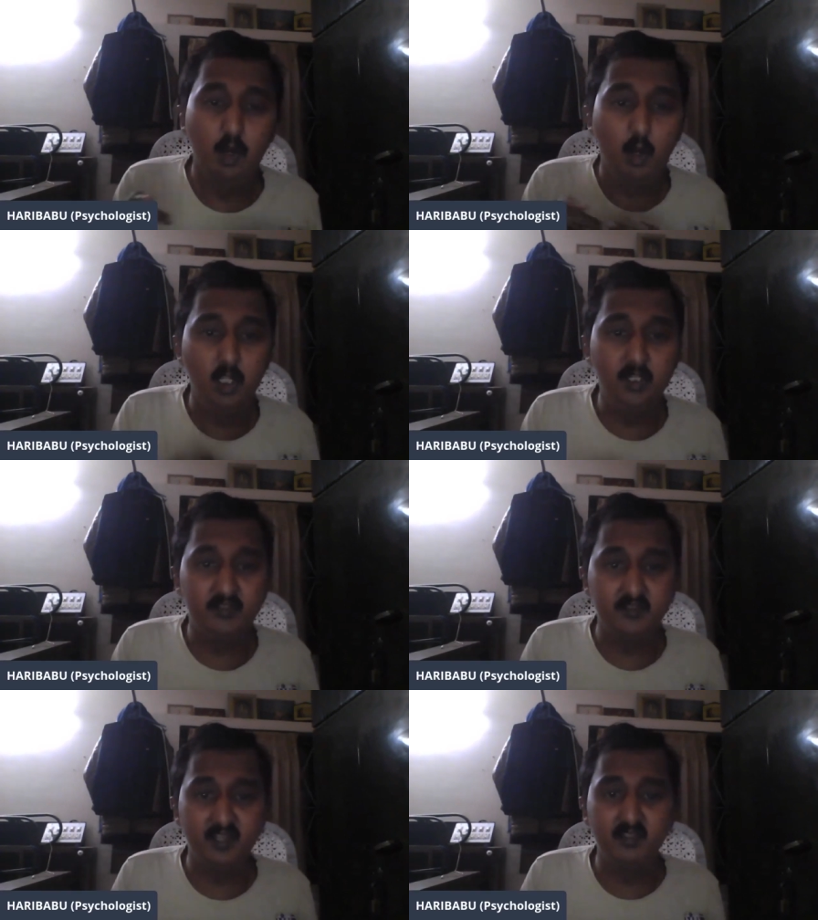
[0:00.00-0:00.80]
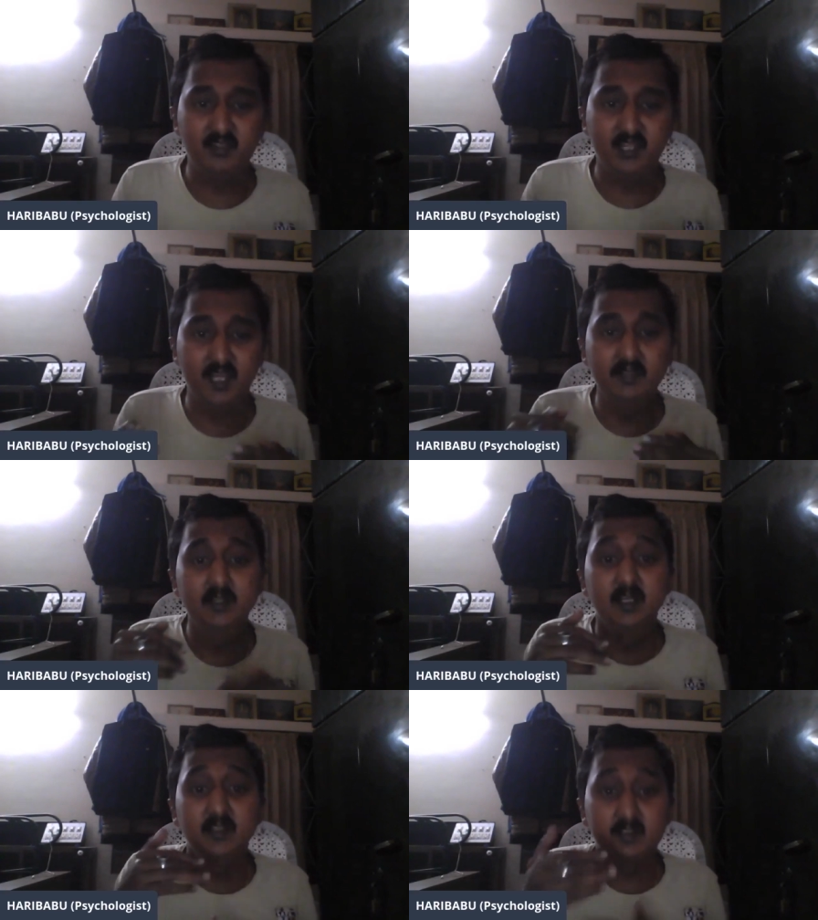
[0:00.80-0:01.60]
All these things can
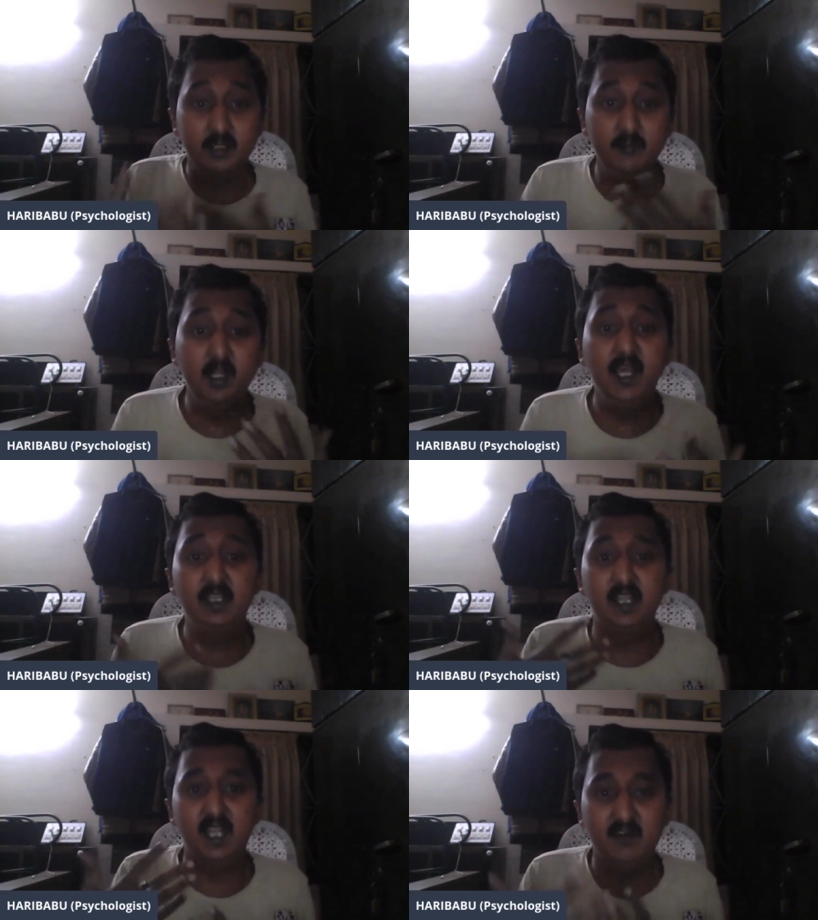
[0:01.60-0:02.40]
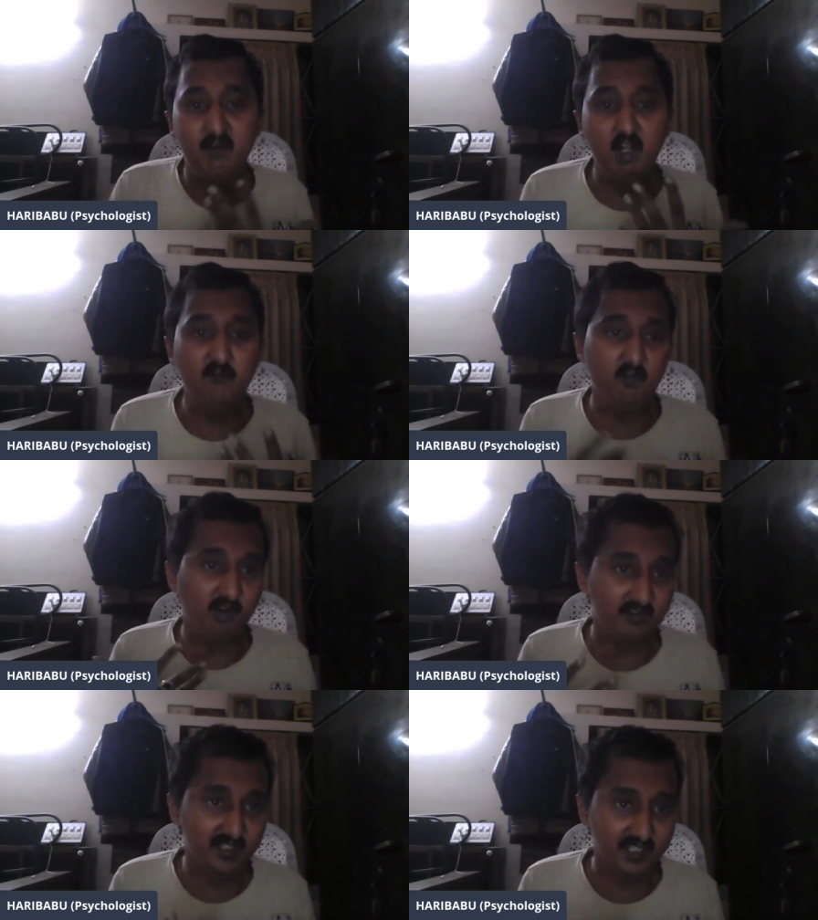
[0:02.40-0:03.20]
stimulate the level of
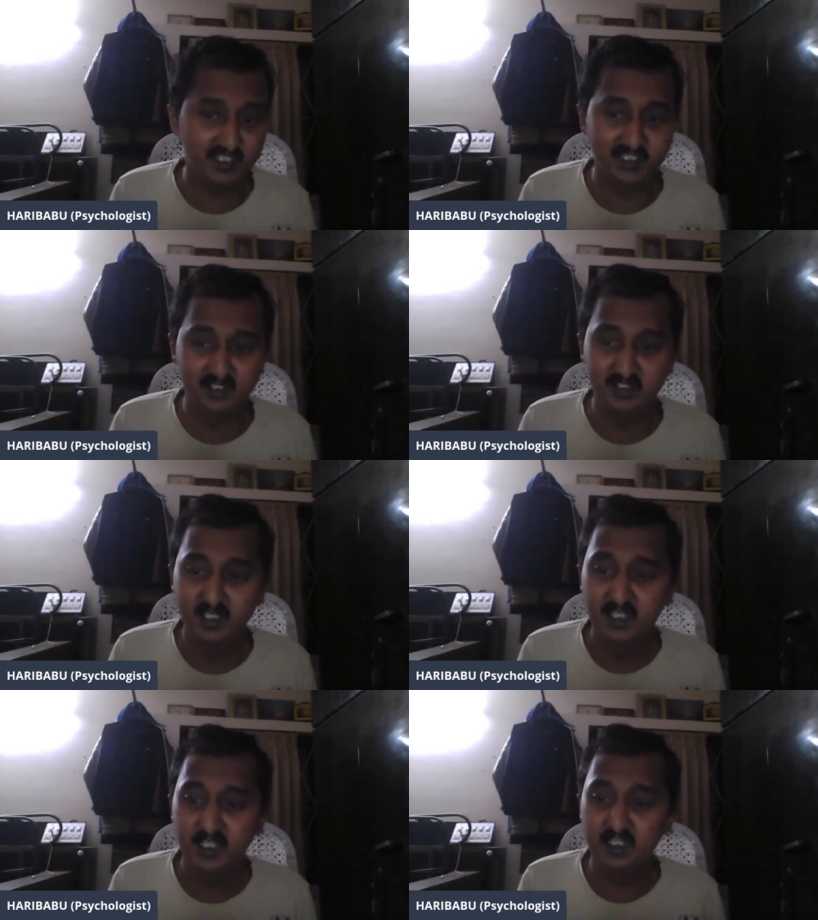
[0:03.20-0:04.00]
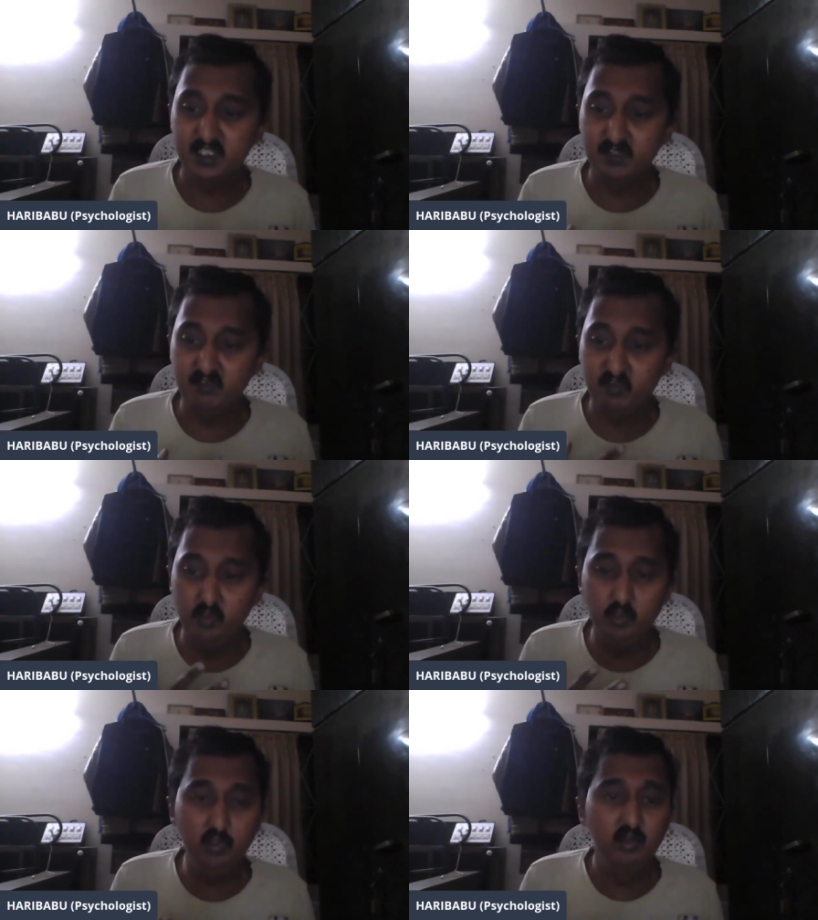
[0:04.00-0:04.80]
concentration. It gives
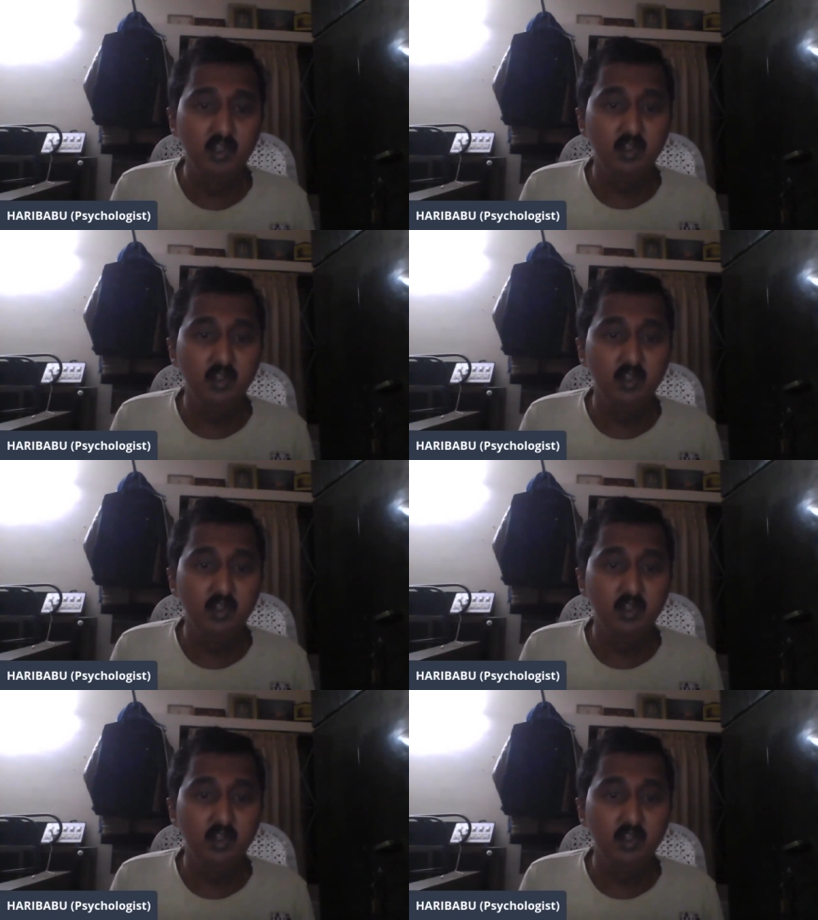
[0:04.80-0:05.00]
you